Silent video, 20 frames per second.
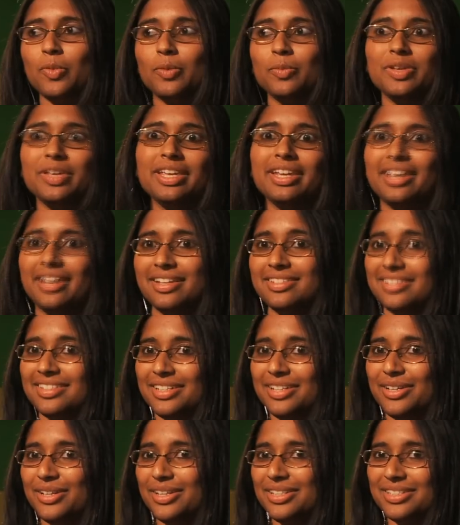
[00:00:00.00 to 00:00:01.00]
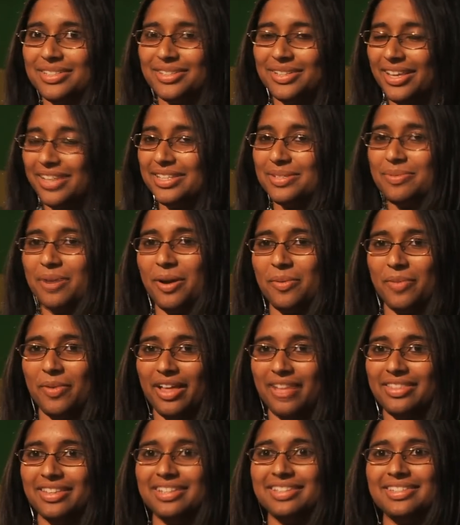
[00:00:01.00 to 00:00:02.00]
But being an engineer isn't just about
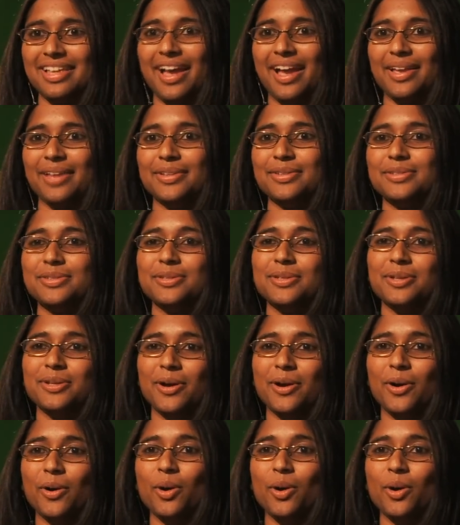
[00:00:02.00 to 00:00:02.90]
math and science, you